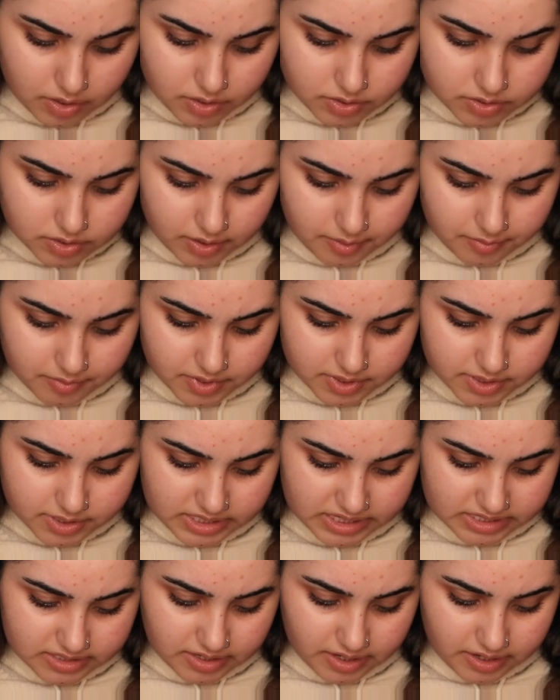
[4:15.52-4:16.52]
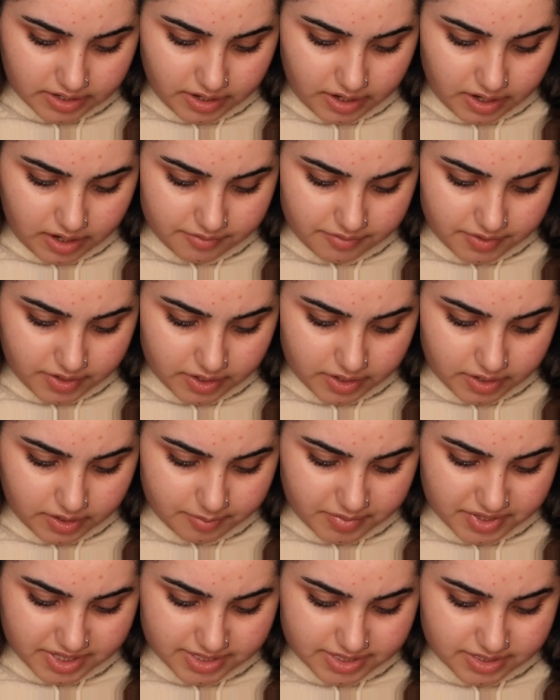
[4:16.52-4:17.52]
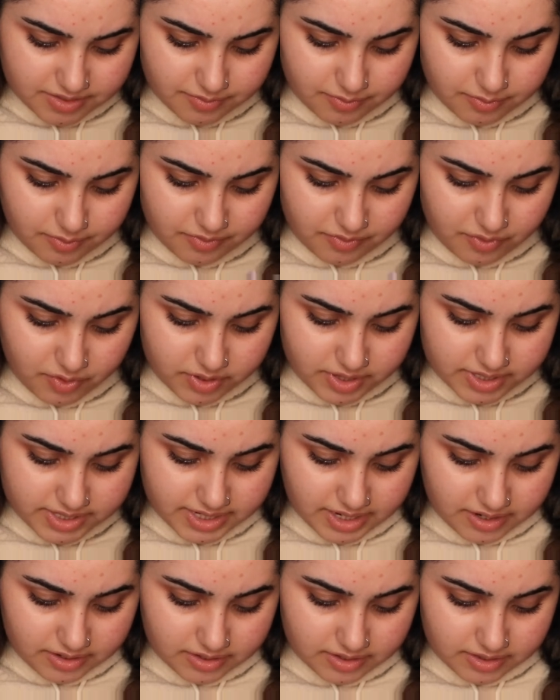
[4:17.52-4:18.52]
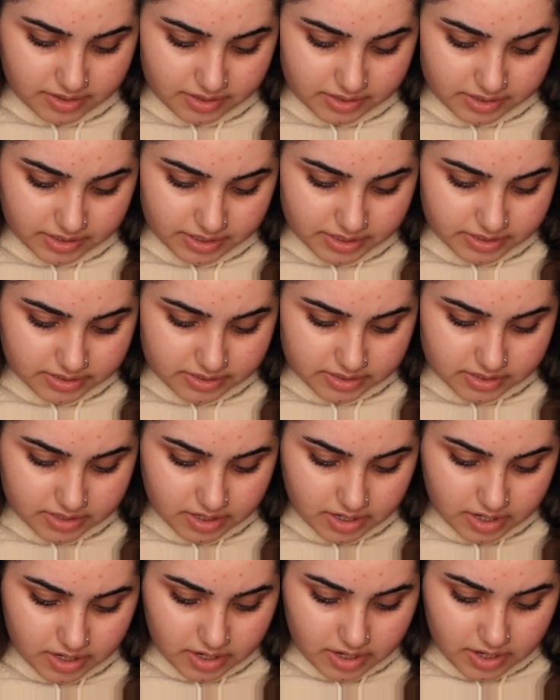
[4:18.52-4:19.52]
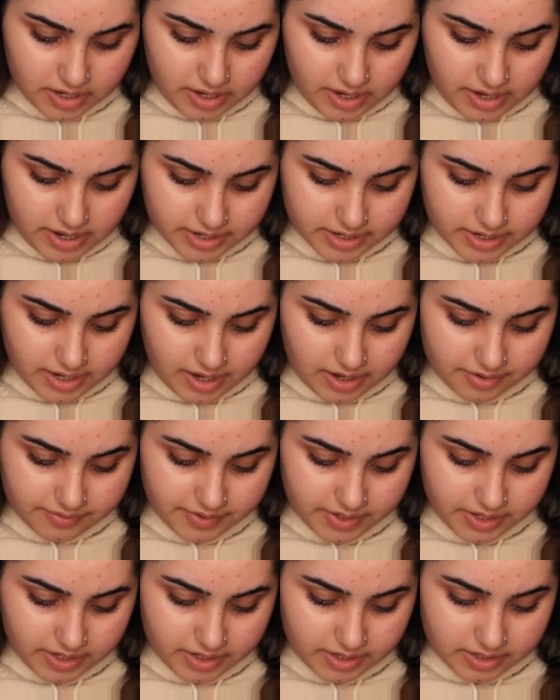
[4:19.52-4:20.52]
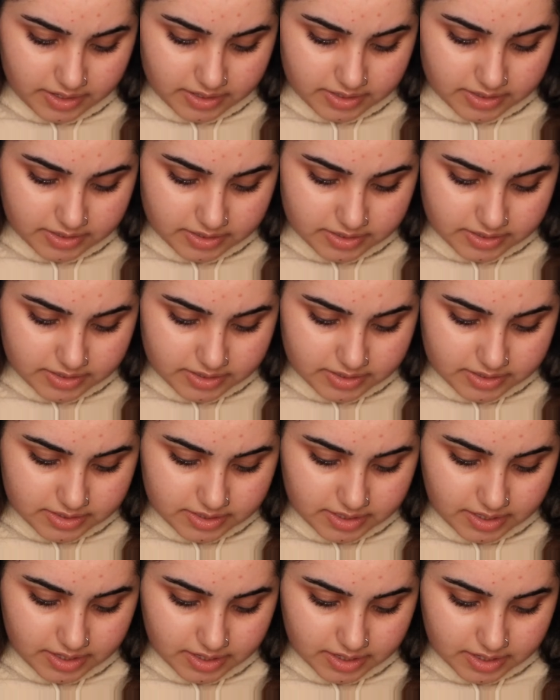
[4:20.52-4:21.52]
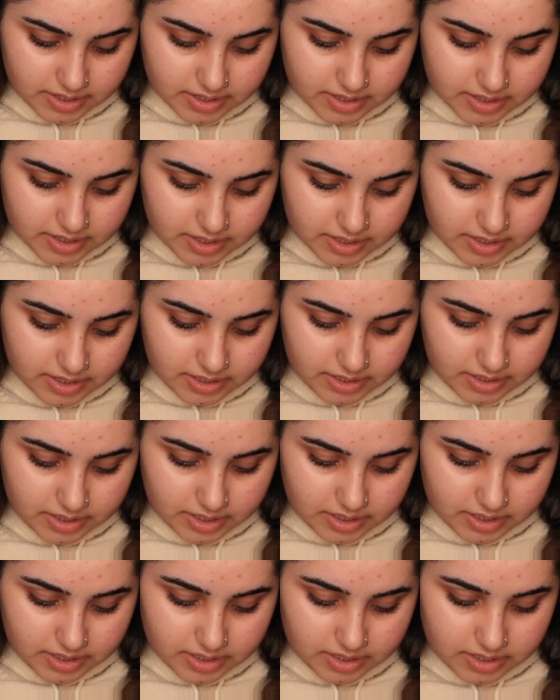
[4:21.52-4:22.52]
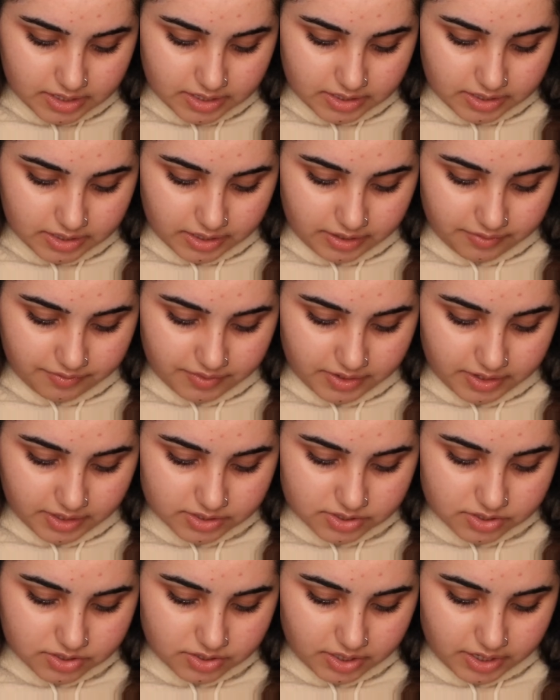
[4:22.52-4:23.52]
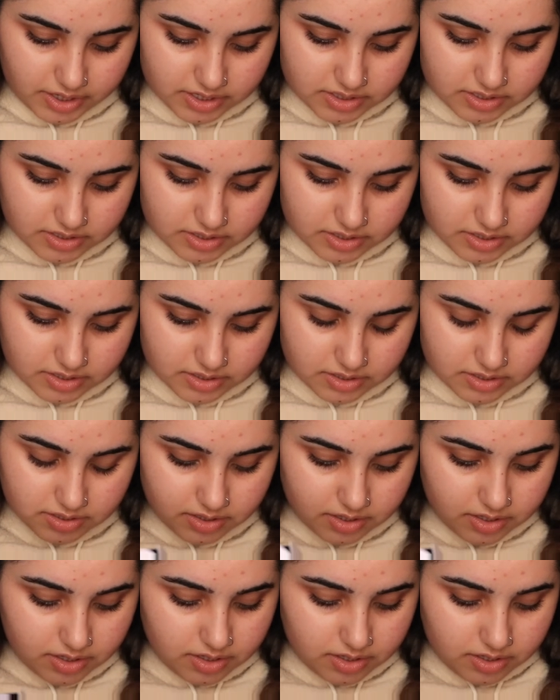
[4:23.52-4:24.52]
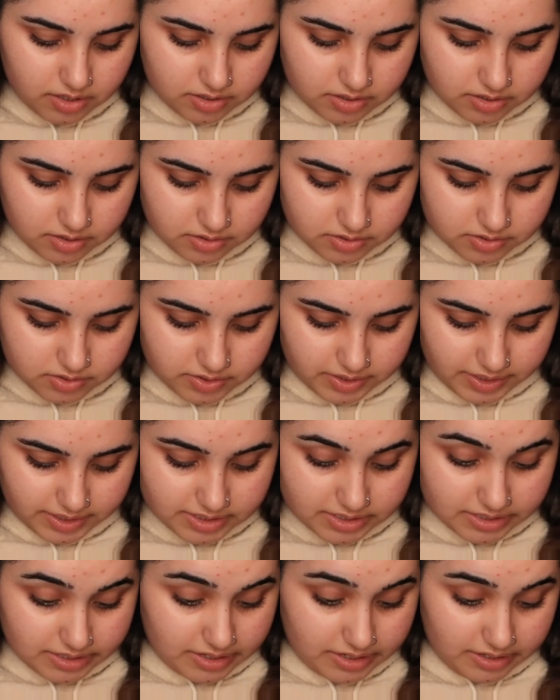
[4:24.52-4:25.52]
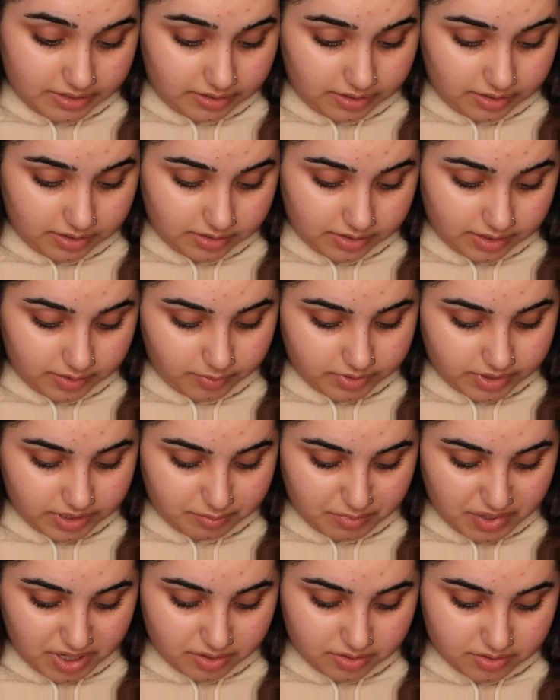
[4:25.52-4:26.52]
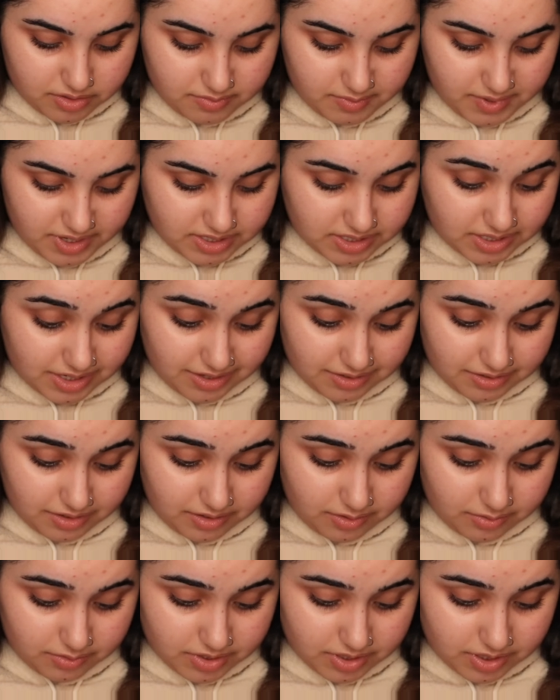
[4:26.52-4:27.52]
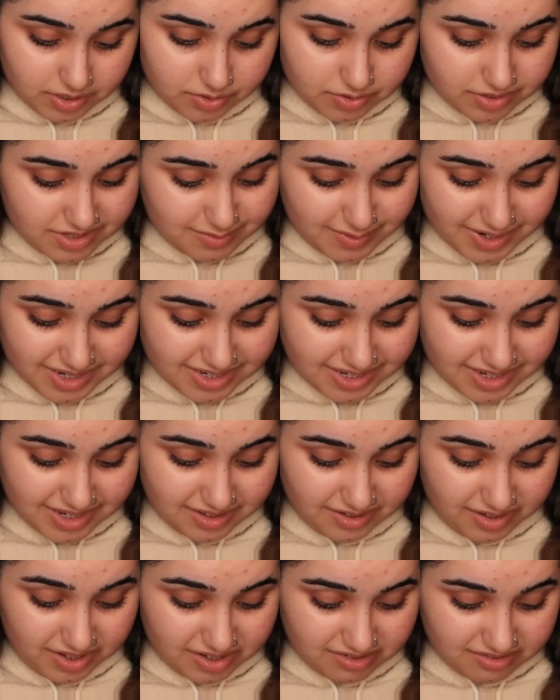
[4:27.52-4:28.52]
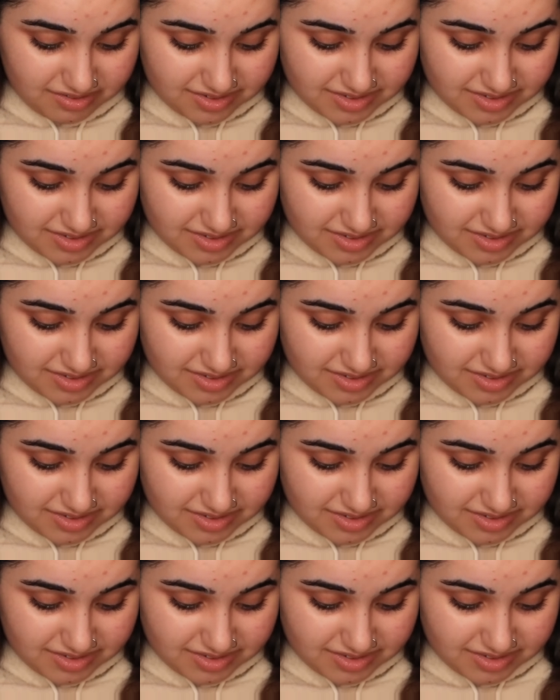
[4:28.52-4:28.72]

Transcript: So yeah, this says agave, but this is further down in the list. Agave tequilana leaf extract. Also like tequila, like what they make to make tequila, what they use to make tequila.